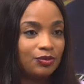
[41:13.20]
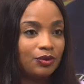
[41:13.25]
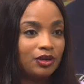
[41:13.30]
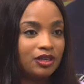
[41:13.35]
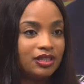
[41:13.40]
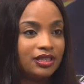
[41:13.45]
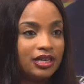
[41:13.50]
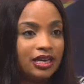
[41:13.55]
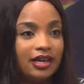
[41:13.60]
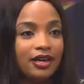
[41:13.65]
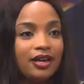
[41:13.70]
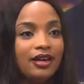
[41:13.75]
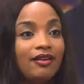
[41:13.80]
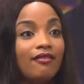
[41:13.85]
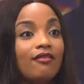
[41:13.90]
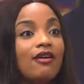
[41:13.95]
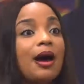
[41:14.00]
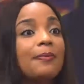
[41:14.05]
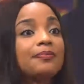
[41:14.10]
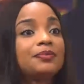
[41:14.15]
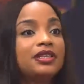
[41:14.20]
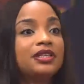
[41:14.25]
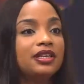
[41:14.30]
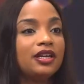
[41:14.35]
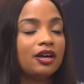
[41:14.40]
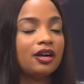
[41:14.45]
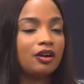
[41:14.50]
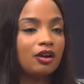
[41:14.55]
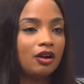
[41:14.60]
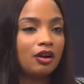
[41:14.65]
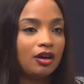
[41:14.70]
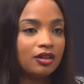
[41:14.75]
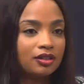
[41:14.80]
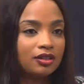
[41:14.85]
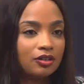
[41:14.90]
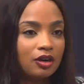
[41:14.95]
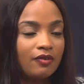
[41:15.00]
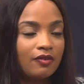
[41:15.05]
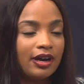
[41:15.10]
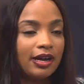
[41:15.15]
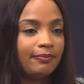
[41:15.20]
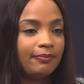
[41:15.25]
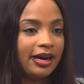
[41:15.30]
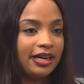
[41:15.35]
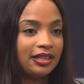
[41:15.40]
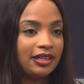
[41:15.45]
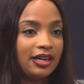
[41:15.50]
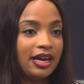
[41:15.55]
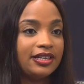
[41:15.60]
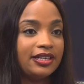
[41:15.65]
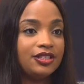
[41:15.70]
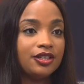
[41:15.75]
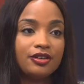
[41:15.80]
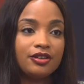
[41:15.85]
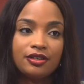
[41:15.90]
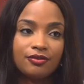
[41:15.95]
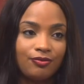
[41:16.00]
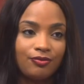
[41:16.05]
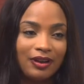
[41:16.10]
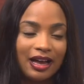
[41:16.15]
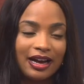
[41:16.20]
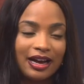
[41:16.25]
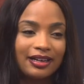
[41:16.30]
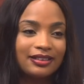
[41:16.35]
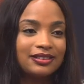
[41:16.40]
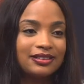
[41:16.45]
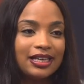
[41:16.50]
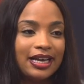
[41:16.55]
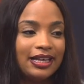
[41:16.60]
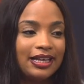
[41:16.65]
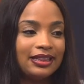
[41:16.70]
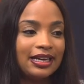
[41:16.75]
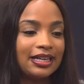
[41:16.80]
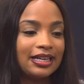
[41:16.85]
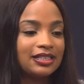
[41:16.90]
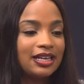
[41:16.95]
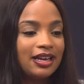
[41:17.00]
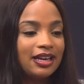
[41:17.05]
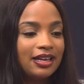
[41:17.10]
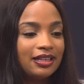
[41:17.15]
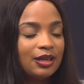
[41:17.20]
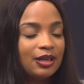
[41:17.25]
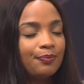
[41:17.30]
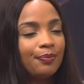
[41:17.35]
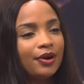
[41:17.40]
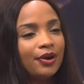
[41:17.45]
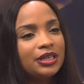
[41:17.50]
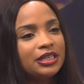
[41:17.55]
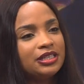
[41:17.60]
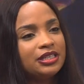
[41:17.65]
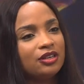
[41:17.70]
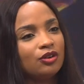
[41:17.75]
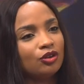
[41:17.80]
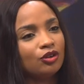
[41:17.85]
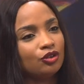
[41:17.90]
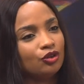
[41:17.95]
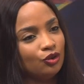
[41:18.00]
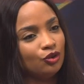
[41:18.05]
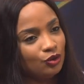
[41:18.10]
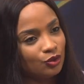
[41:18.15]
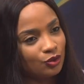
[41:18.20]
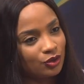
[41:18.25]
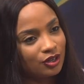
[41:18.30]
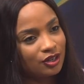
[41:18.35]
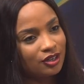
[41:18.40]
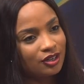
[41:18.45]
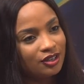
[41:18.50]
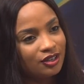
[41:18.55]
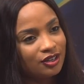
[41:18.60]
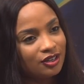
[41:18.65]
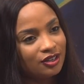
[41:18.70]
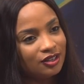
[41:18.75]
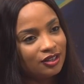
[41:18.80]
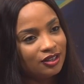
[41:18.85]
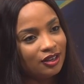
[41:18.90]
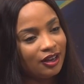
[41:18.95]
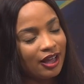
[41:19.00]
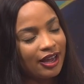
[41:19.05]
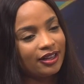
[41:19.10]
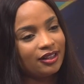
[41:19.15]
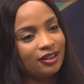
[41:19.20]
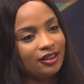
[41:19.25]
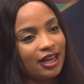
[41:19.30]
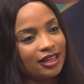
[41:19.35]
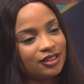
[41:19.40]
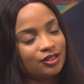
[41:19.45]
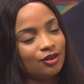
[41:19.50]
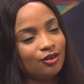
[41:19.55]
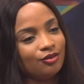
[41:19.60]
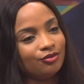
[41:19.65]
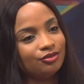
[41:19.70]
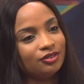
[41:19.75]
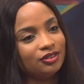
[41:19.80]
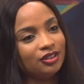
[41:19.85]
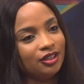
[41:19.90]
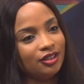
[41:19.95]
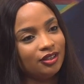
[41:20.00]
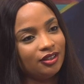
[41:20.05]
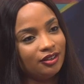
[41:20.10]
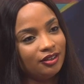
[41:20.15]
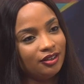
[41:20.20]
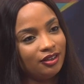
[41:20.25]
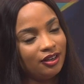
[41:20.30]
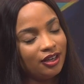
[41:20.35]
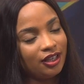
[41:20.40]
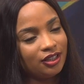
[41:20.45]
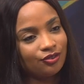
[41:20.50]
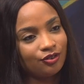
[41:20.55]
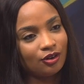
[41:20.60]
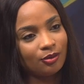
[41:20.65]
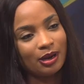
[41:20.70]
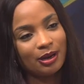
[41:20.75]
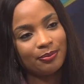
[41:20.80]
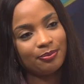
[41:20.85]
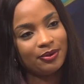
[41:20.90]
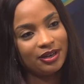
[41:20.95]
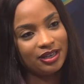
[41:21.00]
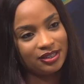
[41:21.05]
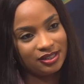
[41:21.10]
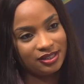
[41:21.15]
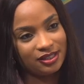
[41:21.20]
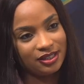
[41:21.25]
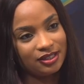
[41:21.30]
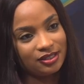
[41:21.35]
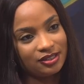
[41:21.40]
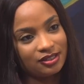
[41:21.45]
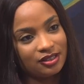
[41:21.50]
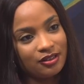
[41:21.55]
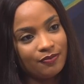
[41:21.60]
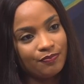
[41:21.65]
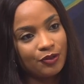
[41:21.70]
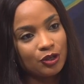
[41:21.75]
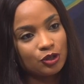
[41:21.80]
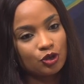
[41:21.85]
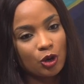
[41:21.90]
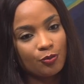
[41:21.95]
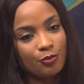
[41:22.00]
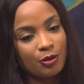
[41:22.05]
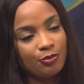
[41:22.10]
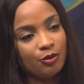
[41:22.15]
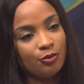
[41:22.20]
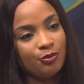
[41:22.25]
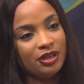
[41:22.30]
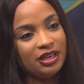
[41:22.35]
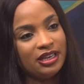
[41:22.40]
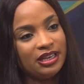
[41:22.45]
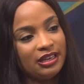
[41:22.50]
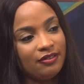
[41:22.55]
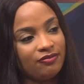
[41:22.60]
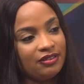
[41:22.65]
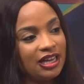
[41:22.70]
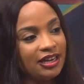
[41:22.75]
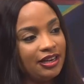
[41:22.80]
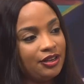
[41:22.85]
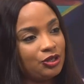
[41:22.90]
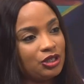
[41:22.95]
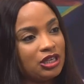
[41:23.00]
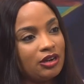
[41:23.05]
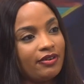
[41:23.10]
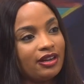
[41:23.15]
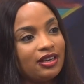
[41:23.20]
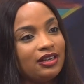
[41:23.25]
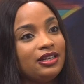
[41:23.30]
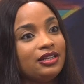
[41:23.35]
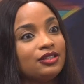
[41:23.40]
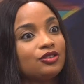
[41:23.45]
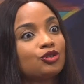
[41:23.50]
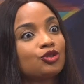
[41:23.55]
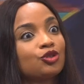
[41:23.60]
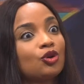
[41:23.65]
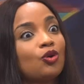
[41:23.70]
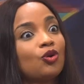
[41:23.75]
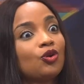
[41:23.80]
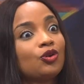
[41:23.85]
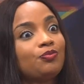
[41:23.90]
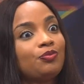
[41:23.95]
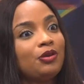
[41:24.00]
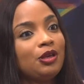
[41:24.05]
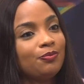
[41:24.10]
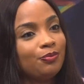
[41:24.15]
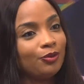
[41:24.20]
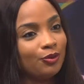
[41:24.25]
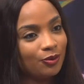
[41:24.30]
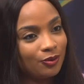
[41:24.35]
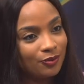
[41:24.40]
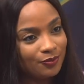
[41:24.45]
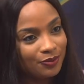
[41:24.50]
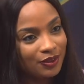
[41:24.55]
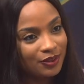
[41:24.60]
was wrapped in a cloth covered by the Nigerian flag, saying that the body did not look like that of the late former president. Some people believe that they should have at least shown people.